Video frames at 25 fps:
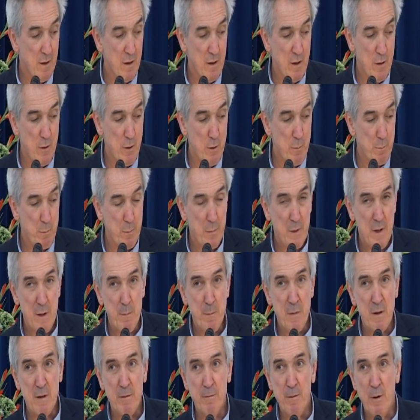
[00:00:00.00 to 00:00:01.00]
In the
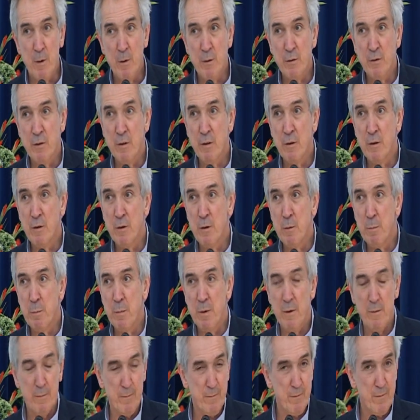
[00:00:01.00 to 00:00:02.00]
bulimia nervosa group,
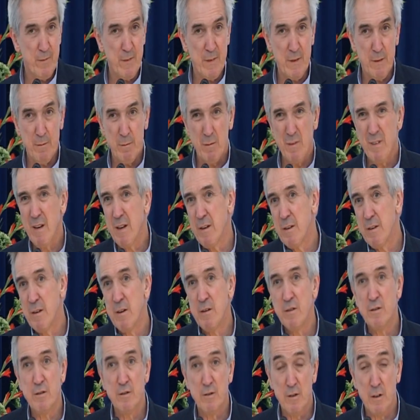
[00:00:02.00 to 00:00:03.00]

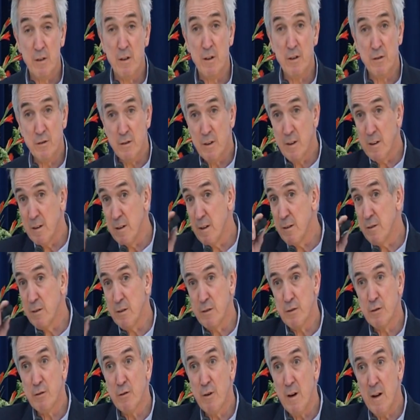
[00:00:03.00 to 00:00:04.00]
this statistically is a
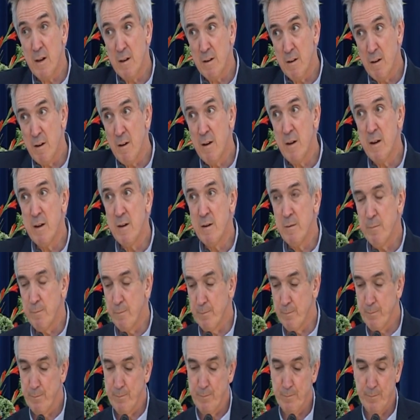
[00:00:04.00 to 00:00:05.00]
straight line,
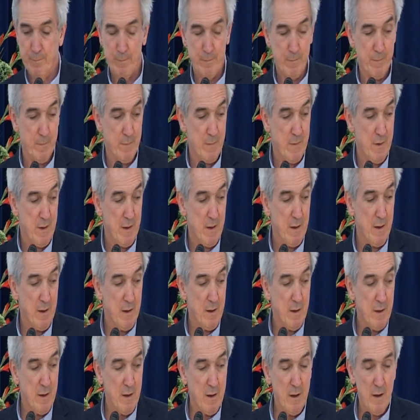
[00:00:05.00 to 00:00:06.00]

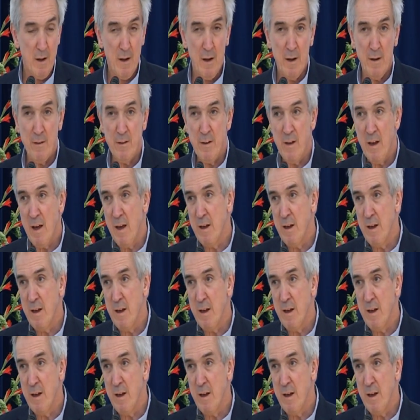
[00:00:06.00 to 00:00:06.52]
and the